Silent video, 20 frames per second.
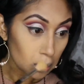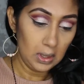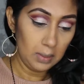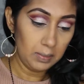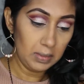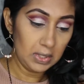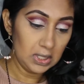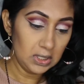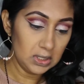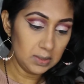
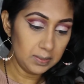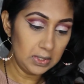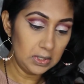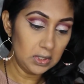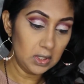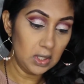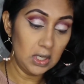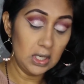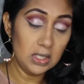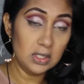Because my
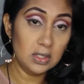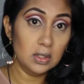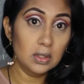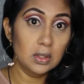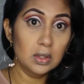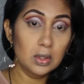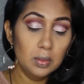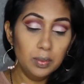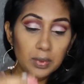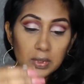under eyes look
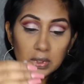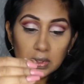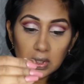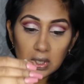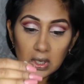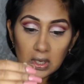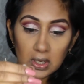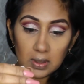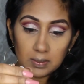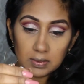super
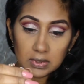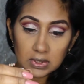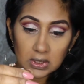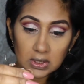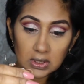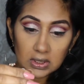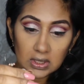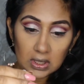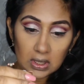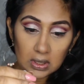dry, I'm just
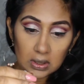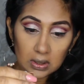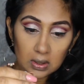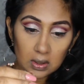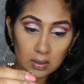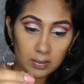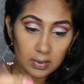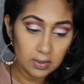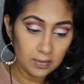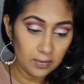going to take a
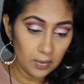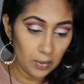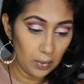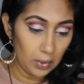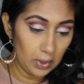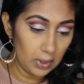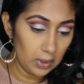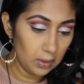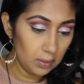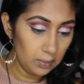little bit of
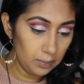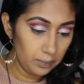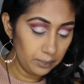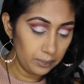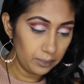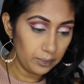oil.